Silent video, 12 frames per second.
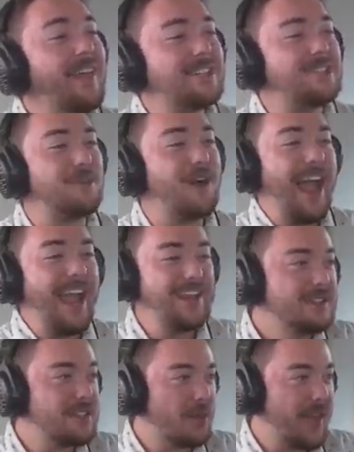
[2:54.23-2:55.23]
that's
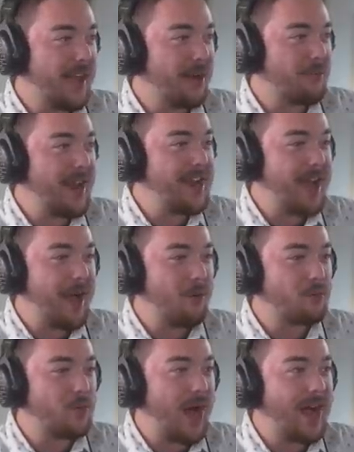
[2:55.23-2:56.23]
right. So the, uh, right
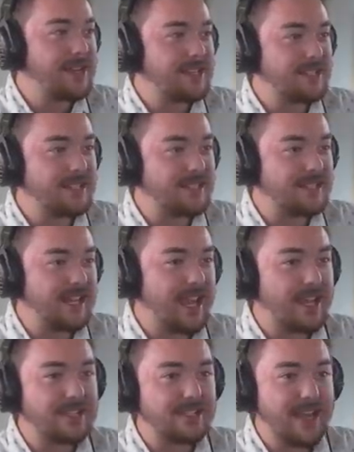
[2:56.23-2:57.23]
now, Rod doesn't see
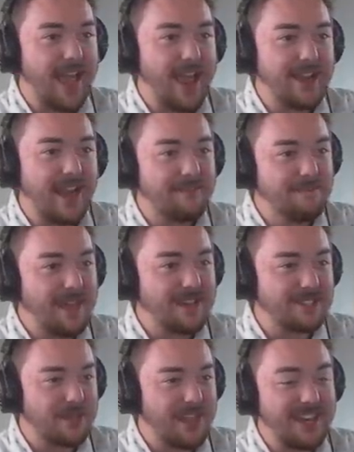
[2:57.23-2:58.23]
us, and I have made
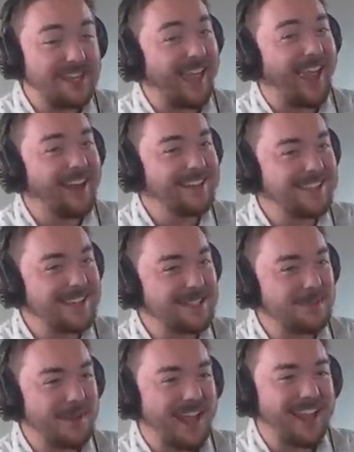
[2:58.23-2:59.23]
it so that he can't see
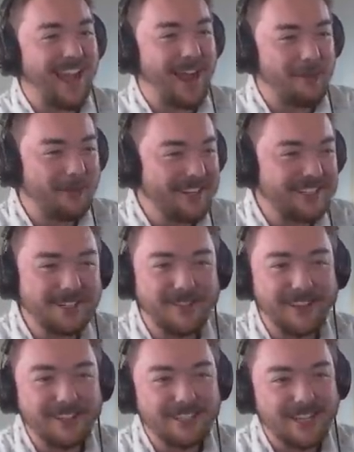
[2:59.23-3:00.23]
us, but I kind of want to see what
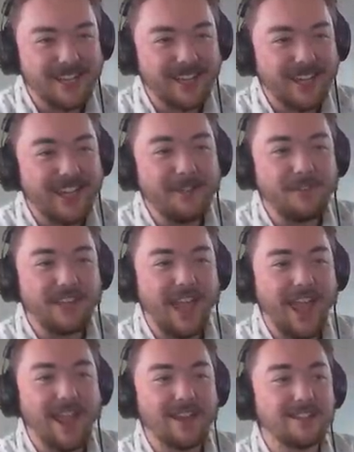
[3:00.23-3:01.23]
it looks like if he
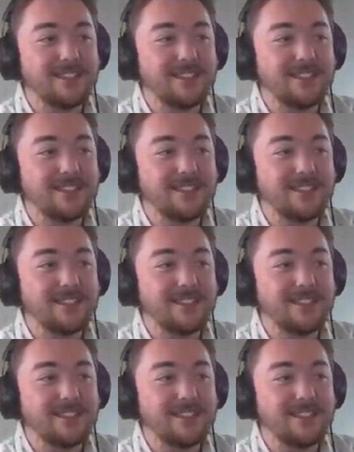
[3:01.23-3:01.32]
can.